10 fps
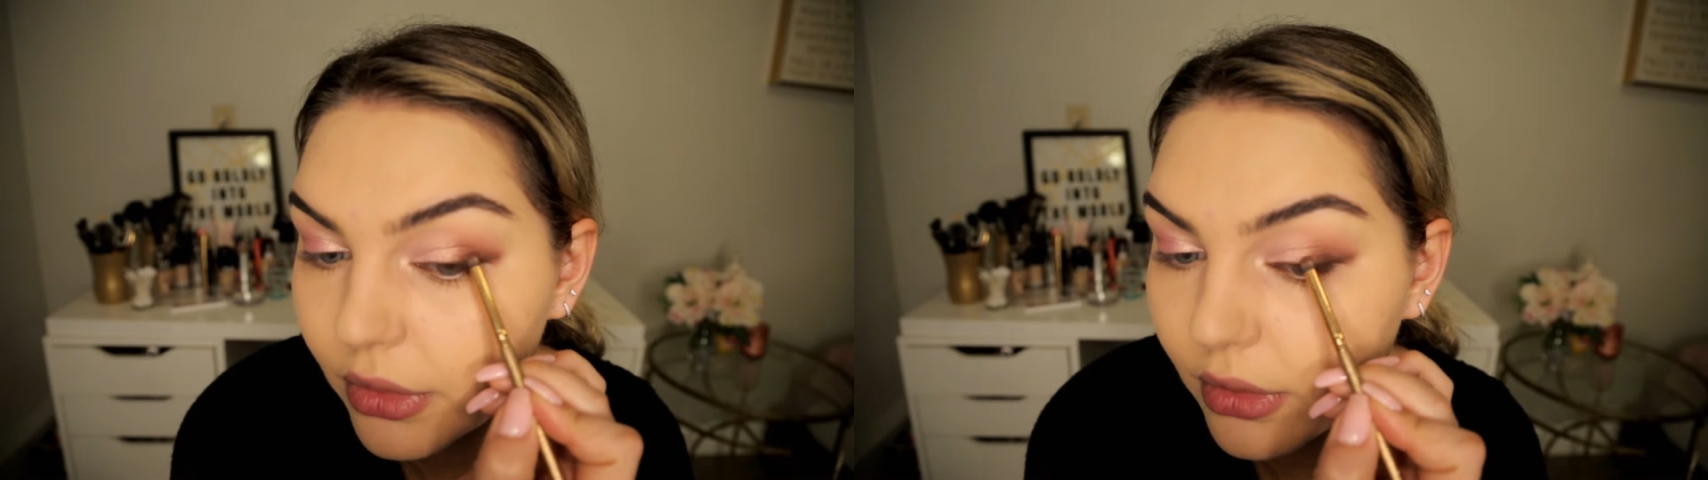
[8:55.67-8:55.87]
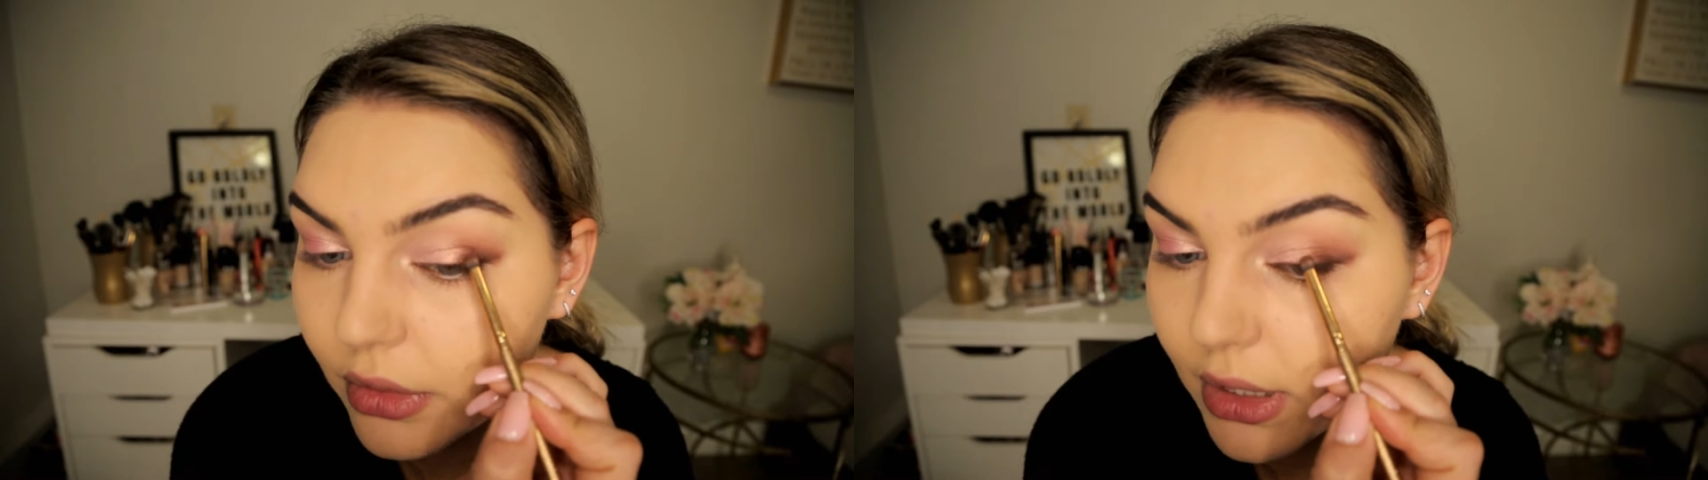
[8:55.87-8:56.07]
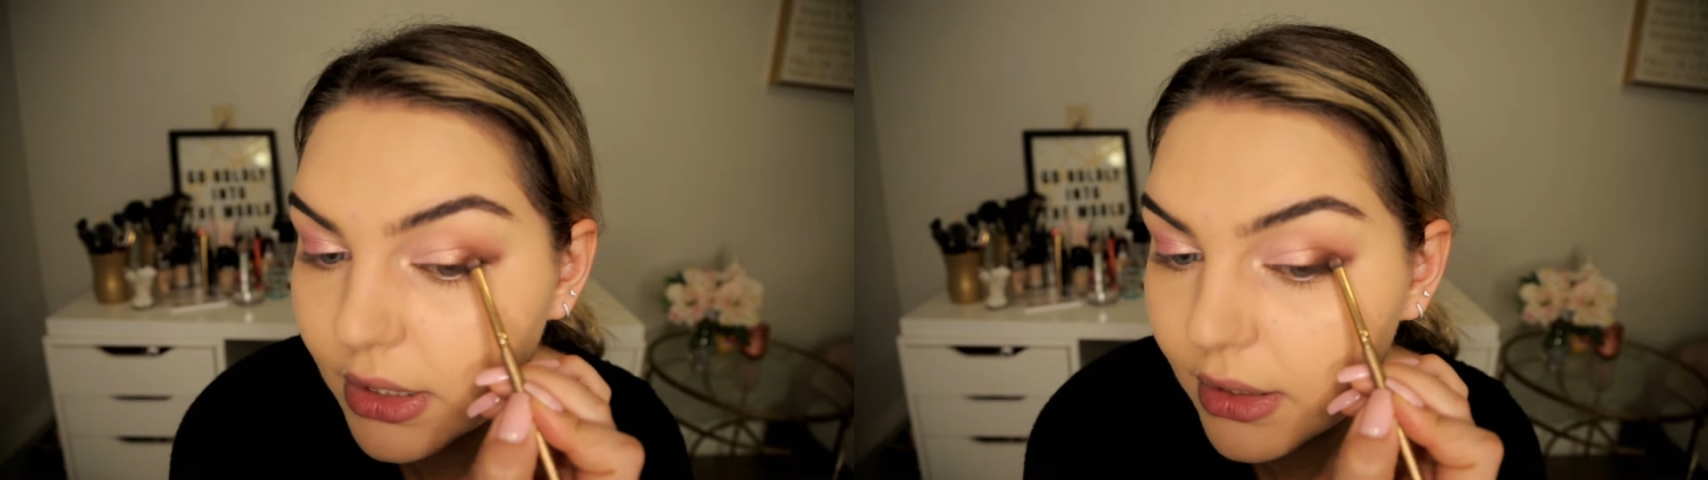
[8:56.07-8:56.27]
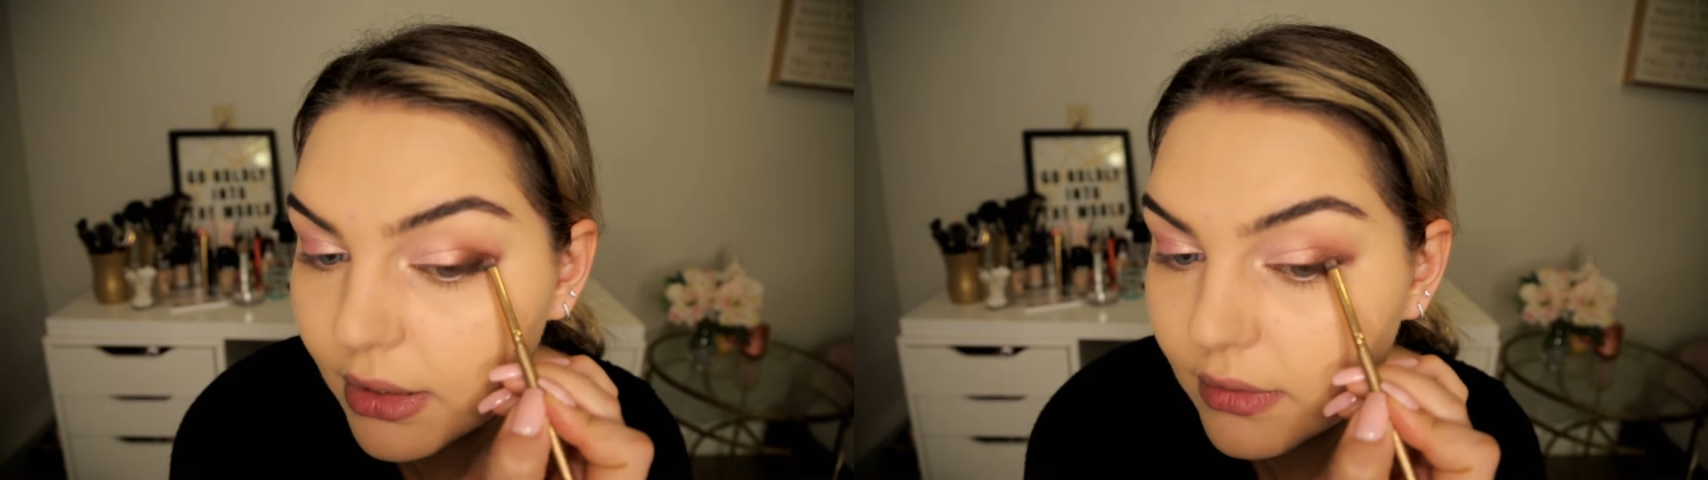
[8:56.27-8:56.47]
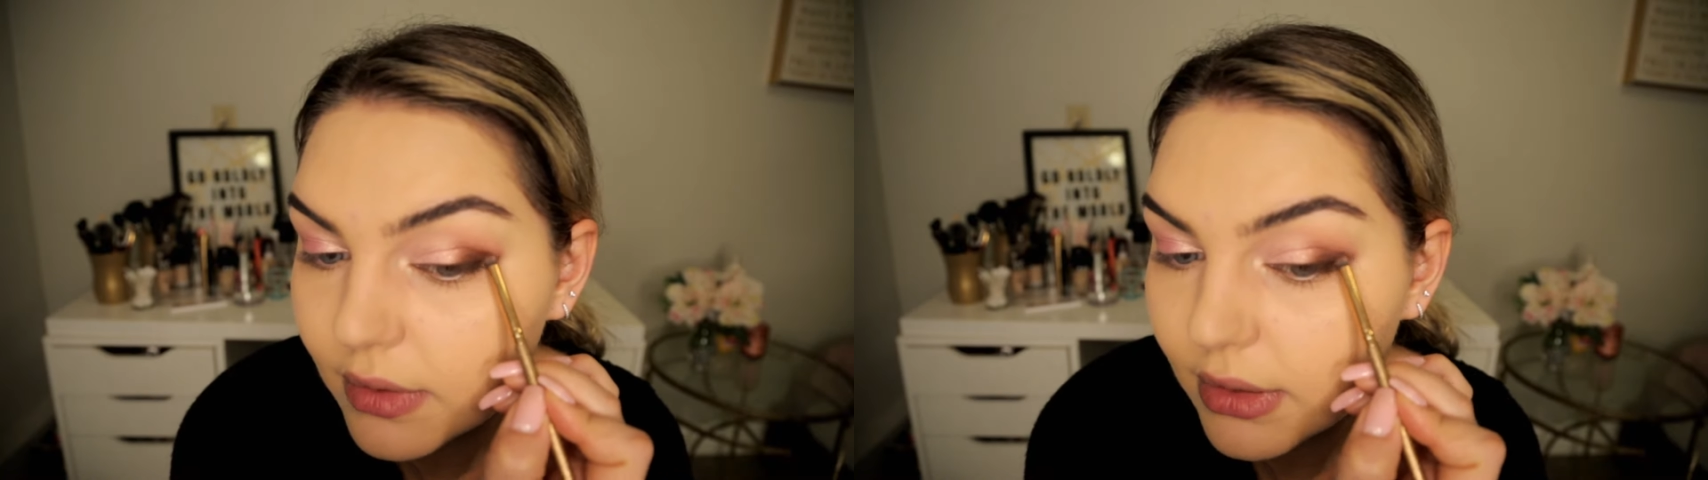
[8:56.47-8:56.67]
the
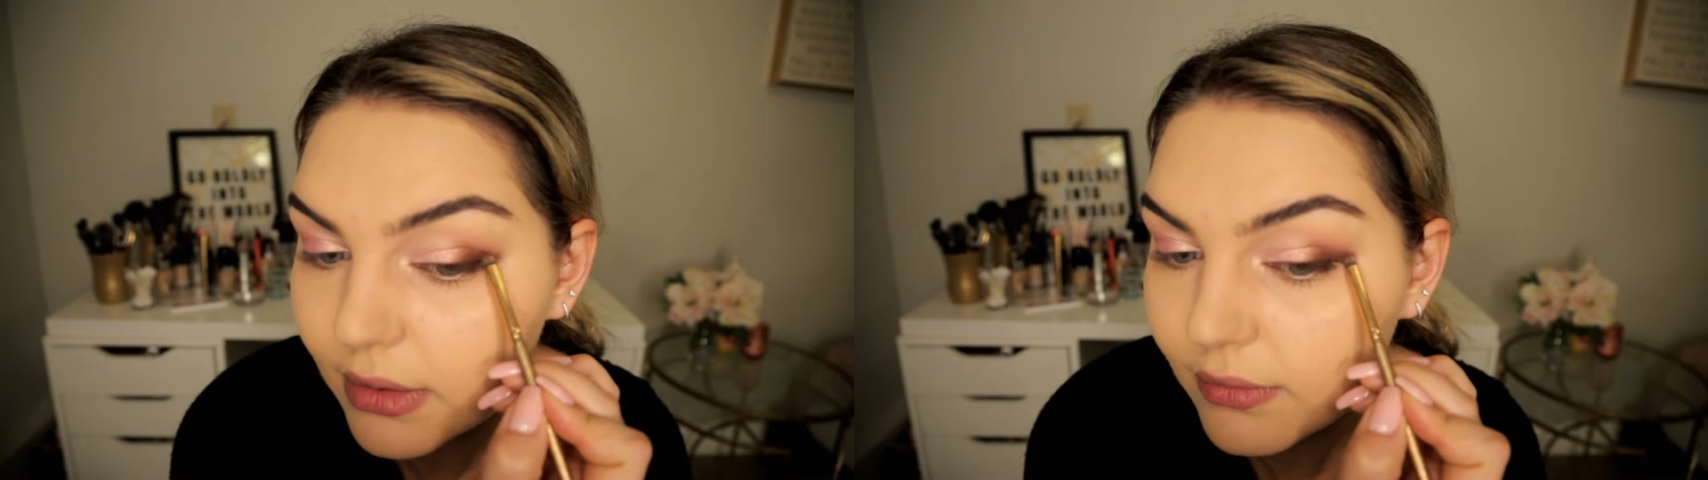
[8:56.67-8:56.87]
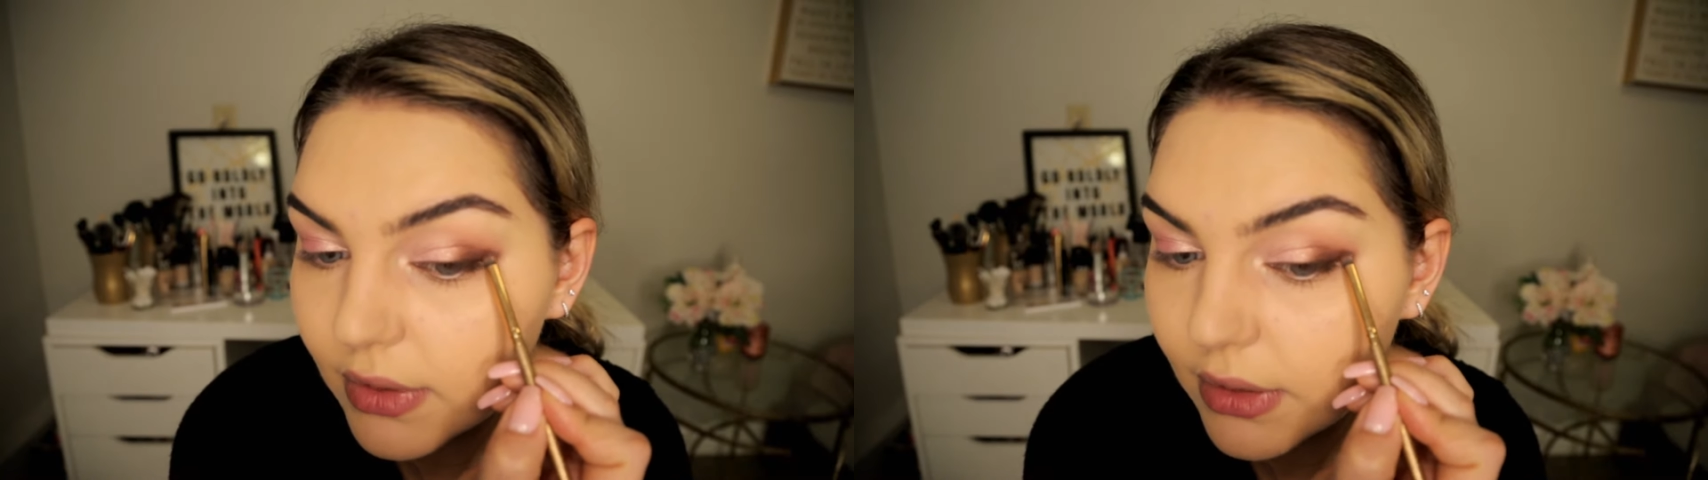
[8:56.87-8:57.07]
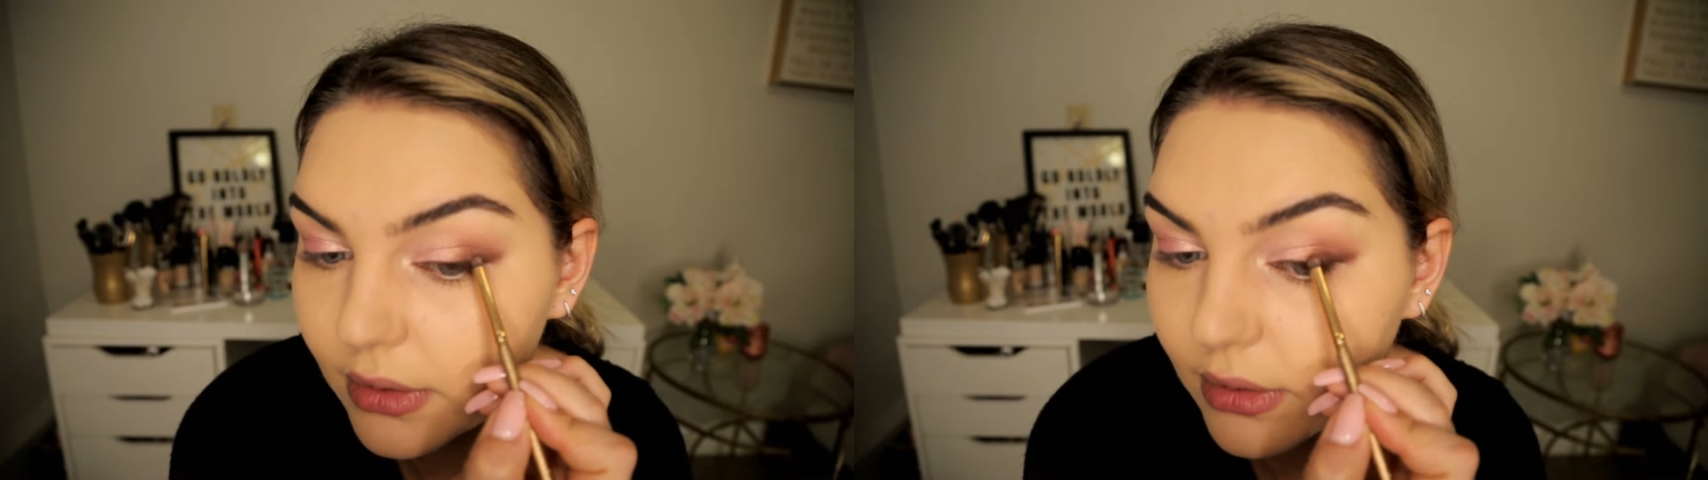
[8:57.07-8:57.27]
intensity of it.